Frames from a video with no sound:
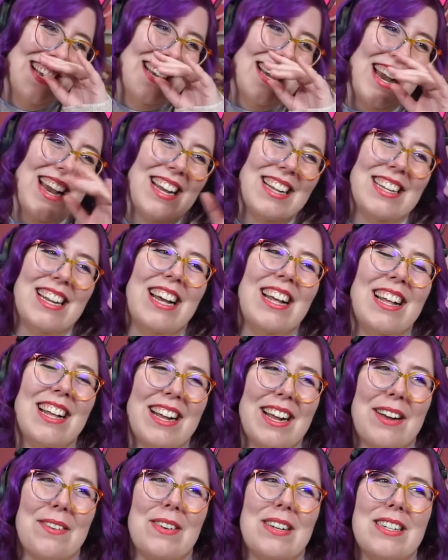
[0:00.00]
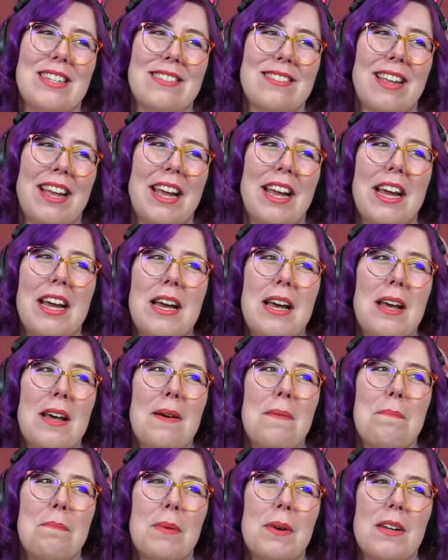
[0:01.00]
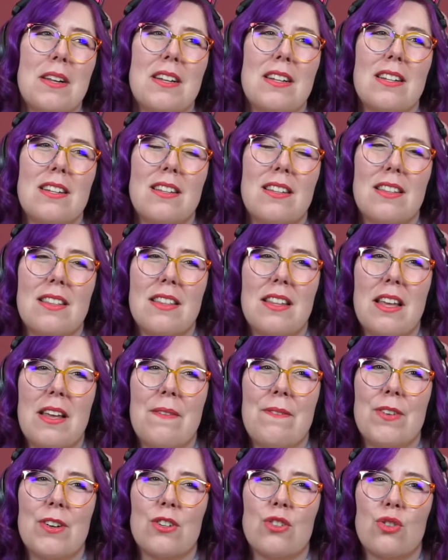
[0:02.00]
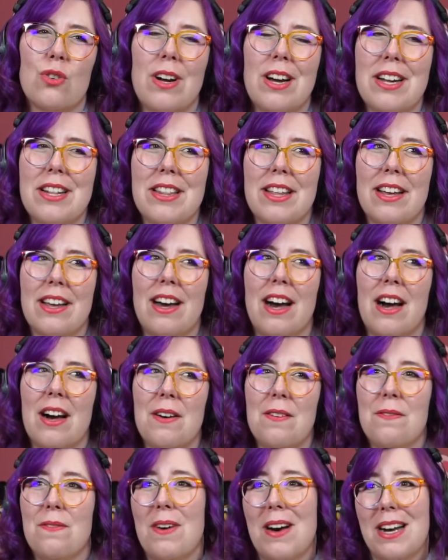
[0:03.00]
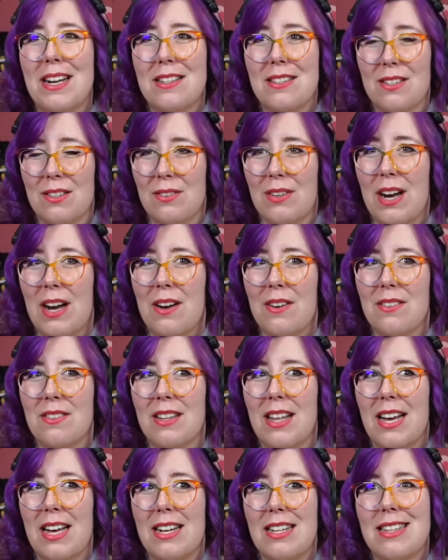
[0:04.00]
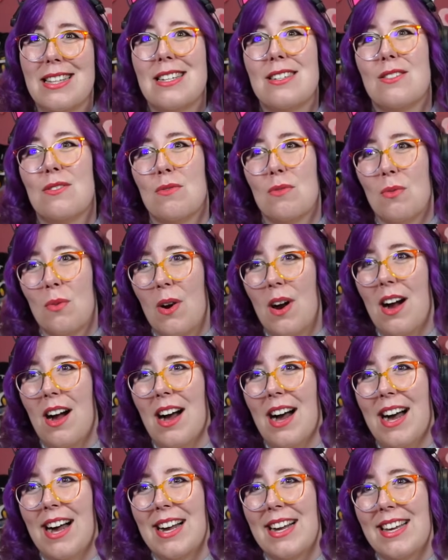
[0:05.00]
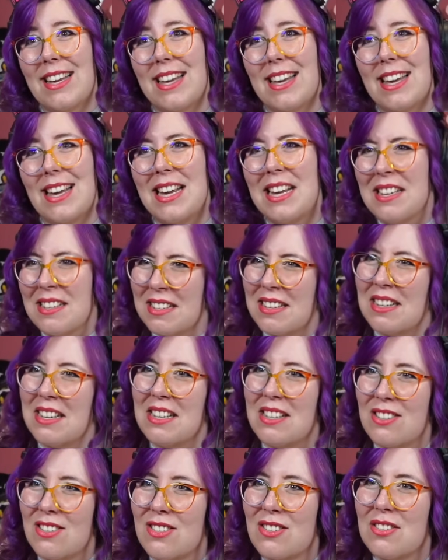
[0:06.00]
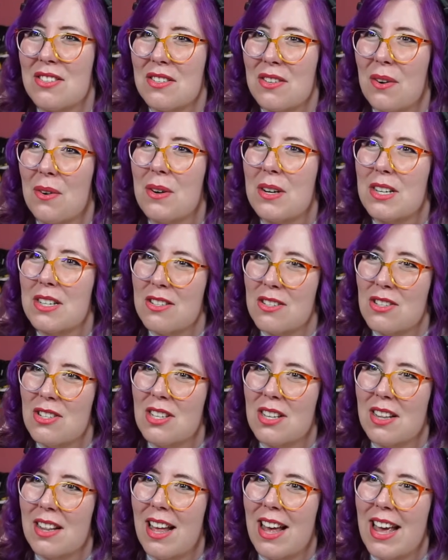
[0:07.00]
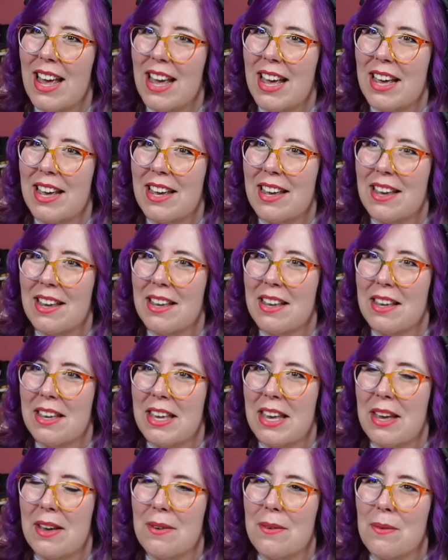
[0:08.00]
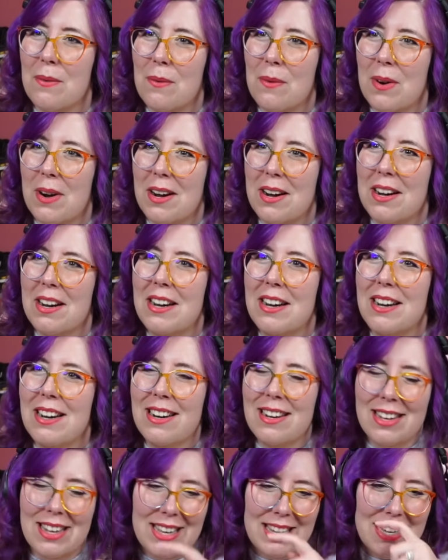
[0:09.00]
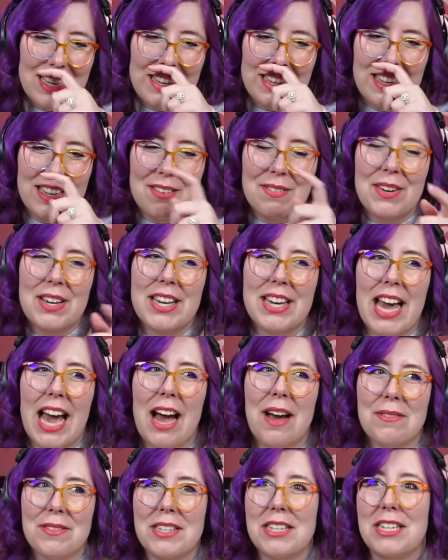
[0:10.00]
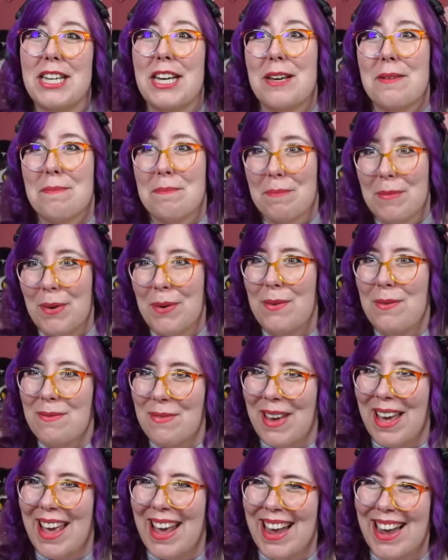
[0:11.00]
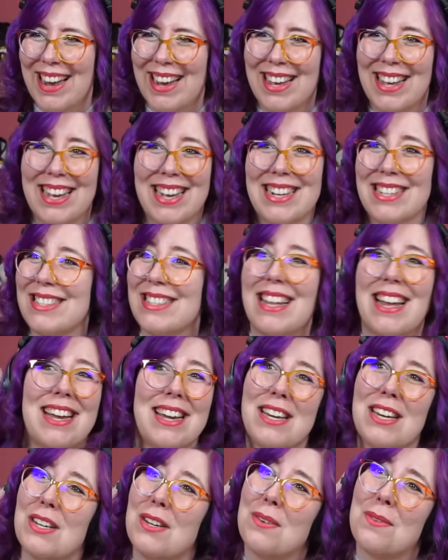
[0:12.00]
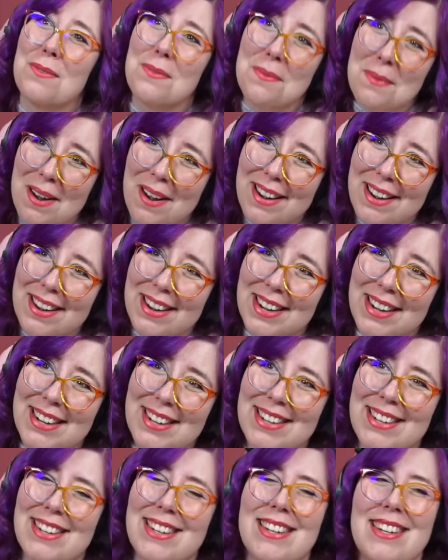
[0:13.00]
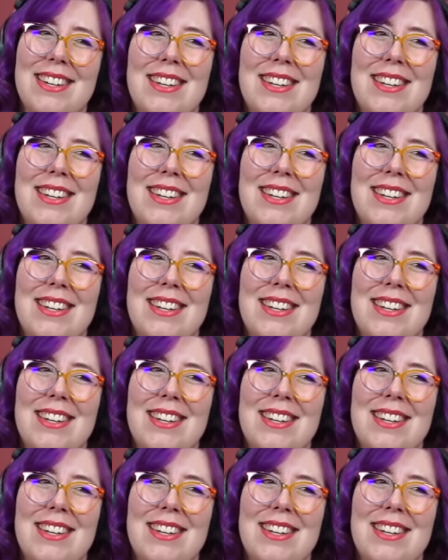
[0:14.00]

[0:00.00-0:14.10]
And, like, Wendy's like, but if you're drawing the confines around, like, this rock, isn't it just going to, like, get worse? Like, we have to keep moving. Like, it's not gonna work.